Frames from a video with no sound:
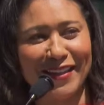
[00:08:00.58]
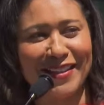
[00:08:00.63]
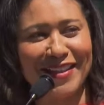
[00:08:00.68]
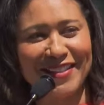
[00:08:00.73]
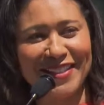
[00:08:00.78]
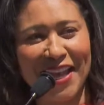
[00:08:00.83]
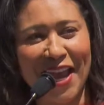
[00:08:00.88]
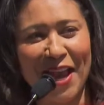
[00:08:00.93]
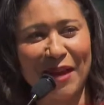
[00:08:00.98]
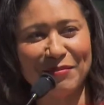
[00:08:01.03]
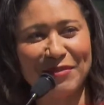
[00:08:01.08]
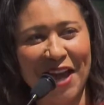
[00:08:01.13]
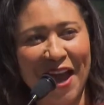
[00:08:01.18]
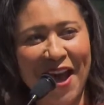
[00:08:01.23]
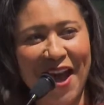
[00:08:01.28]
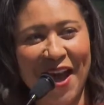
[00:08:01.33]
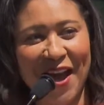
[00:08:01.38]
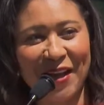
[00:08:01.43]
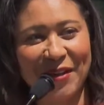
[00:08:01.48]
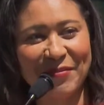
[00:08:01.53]
the same
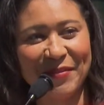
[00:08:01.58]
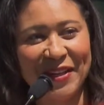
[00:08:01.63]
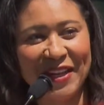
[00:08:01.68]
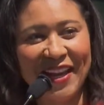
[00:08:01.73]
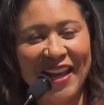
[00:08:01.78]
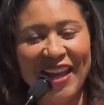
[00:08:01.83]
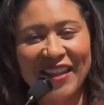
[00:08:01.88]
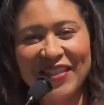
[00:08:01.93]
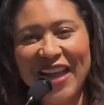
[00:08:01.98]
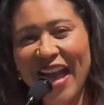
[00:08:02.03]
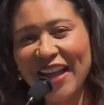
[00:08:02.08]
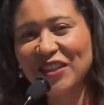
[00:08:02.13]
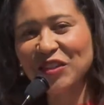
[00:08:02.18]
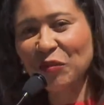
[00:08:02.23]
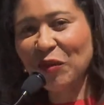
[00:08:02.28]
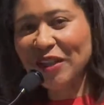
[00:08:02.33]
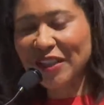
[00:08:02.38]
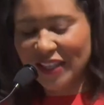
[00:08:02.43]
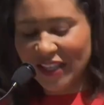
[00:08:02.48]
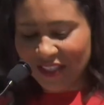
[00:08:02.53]
time. That's
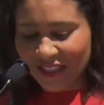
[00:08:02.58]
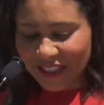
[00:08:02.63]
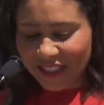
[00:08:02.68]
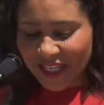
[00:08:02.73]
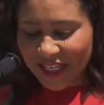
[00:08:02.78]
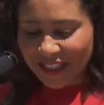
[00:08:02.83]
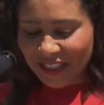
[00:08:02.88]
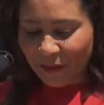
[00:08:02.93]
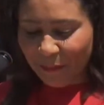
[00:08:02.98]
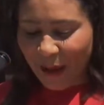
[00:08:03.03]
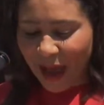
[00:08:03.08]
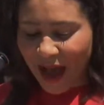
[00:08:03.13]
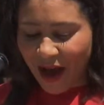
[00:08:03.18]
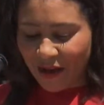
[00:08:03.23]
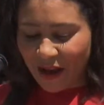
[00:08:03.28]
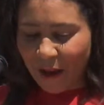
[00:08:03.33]
what this is about,